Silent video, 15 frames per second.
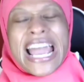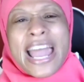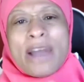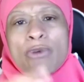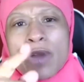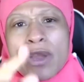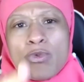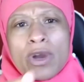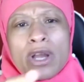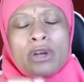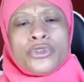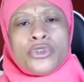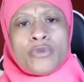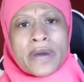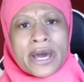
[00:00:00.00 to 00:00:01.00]
And we
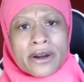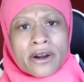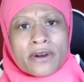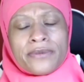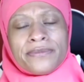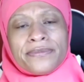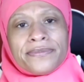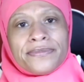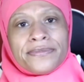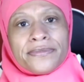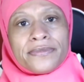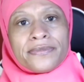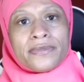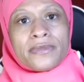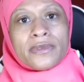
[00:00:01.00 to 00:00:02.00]
will do better.
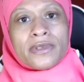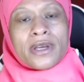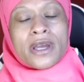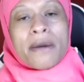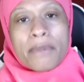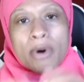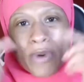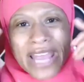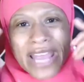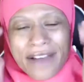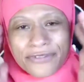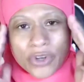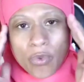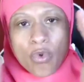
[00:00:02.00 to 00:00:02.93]
But we have